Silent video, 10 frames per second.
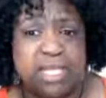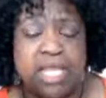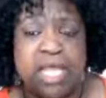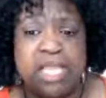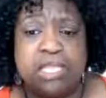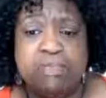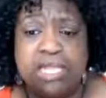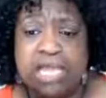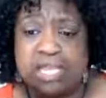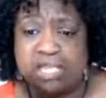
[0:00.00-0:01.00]
It may
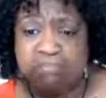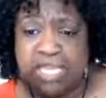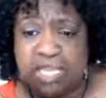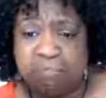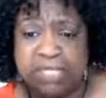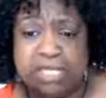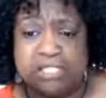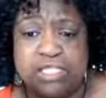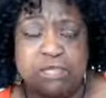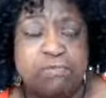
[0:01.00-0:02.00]
not be a
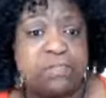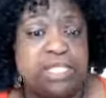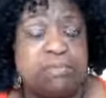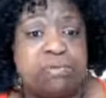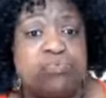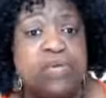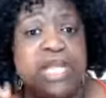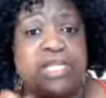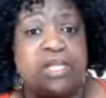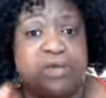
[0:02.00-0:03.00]
clickable link, but when I
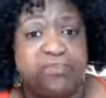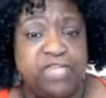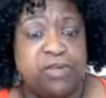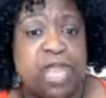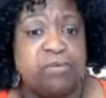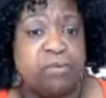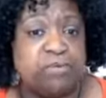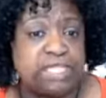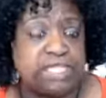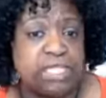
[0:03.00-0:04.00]
get off here, I will
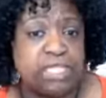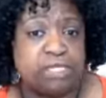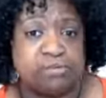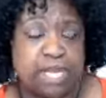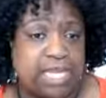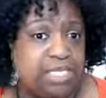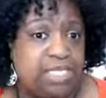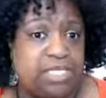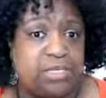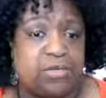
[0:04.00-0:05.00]
put the link right
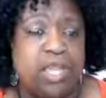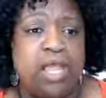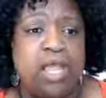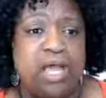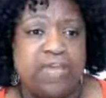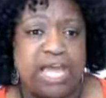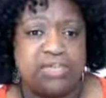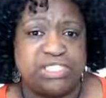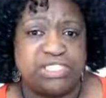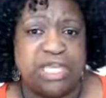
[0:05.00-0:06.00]
here of how to
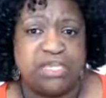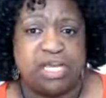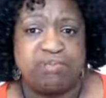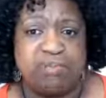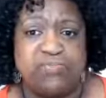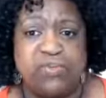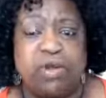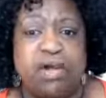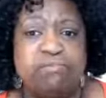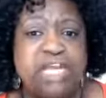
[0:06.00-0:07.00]
sign up. If you're
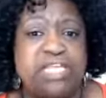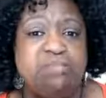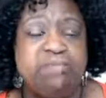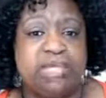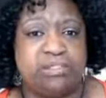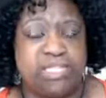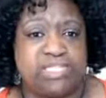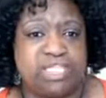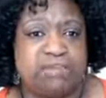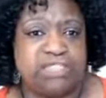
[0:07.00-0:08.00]
on my email
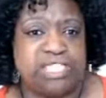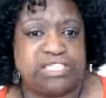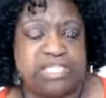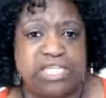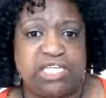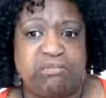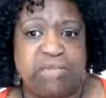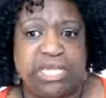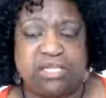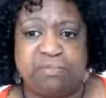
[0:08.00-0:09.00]
list, I've sent an
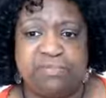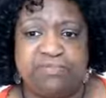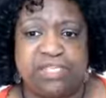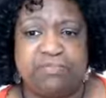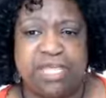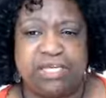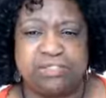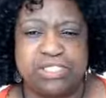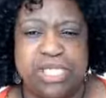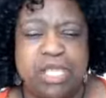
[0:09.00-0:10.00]
email, a couple of
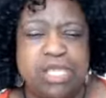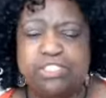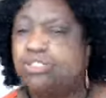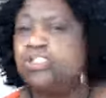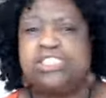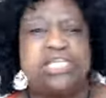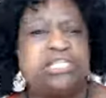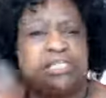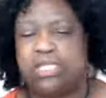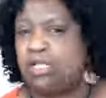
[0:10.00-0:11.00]
emails. So you'll see the
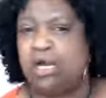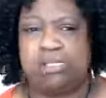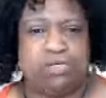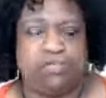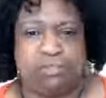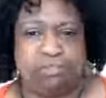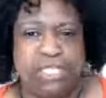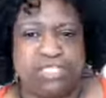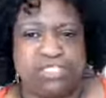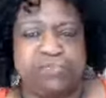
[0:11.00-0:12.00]
link all over the
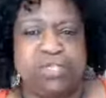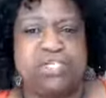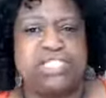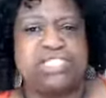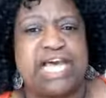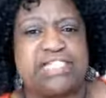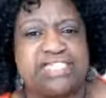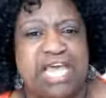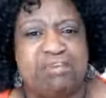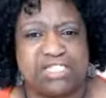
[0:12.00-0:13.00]
place. If you're in the Stock
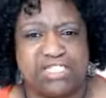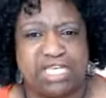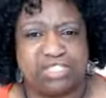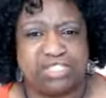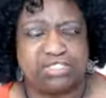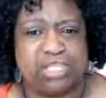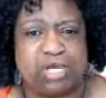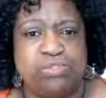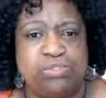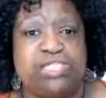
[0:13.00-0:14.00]
Savvy sessions, go
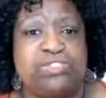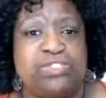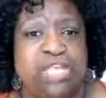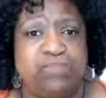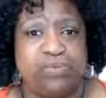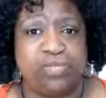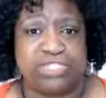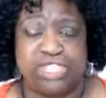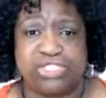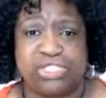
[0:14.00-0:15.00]
look at your day
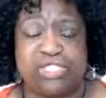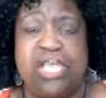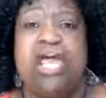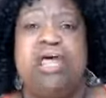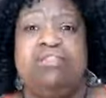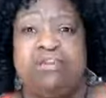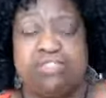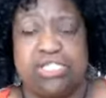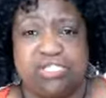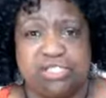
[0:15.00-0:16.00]
4 session.
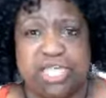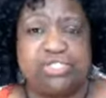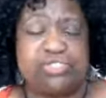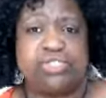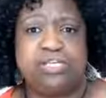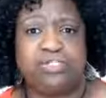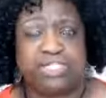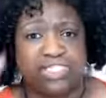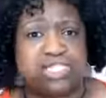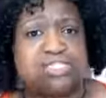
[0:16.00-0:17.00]
There's a lecture there
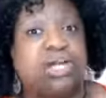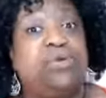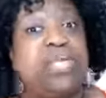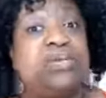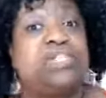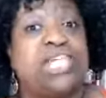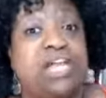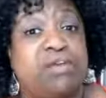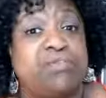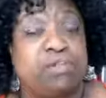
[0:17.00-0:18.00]
that says, go here to
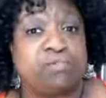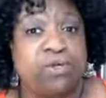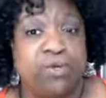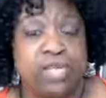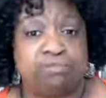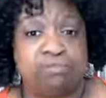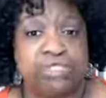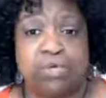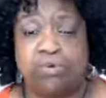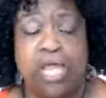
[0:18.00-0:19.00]
sign up for the program.
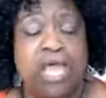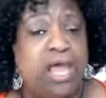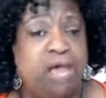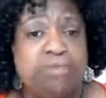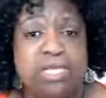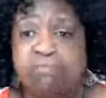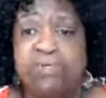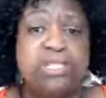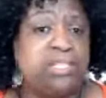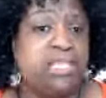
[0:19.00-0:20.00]
So I'm going to
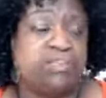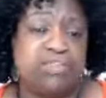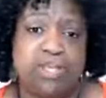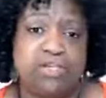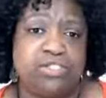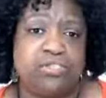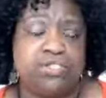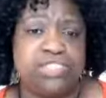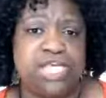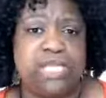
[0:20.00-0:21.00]
put a link there and you
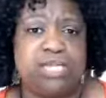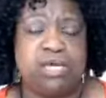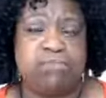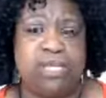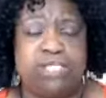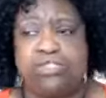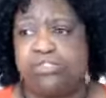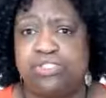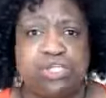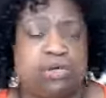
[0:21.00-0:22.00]
go sign up and
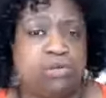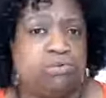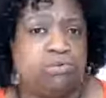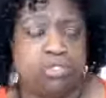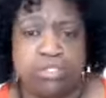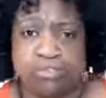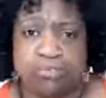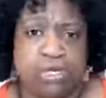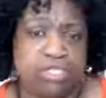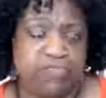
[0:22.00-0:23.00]
you just go look
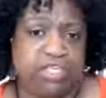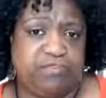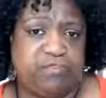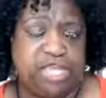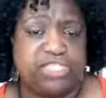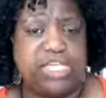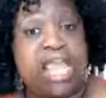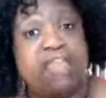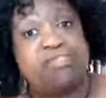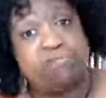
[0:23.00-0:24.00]
through all of the information.
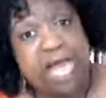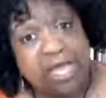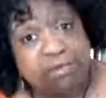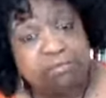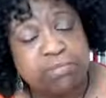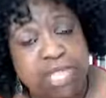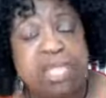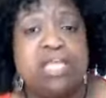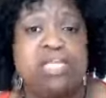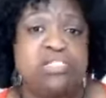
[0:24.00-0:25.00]
At the bottom
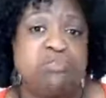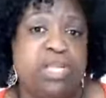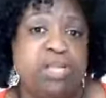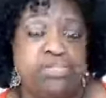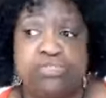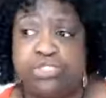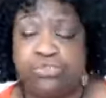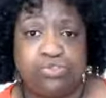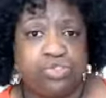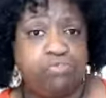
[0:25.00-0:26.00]
is where you
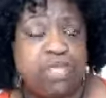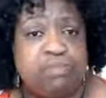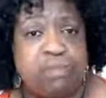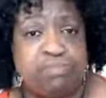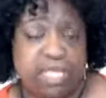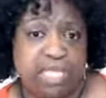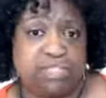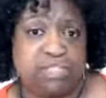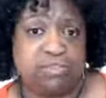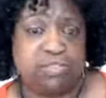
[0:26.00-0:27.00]
choose your payment plan
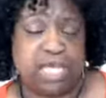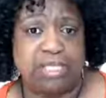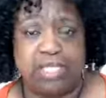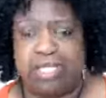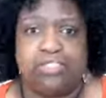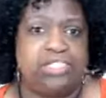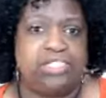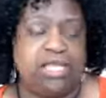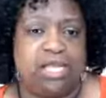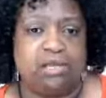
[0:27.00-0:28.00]
that you like and you
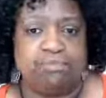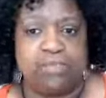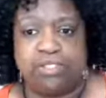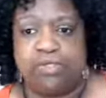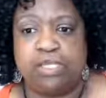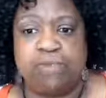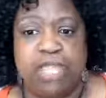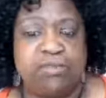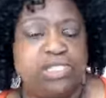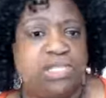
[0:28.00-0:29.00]
sign up. You can
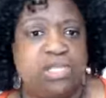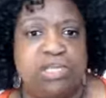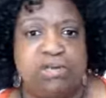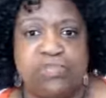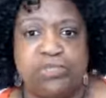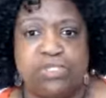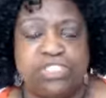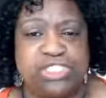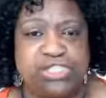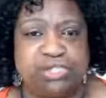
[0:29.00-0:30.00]
pay with any of your
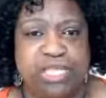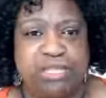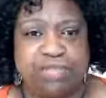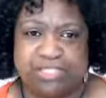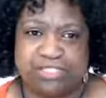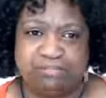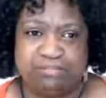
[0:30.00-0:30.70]
digital payments.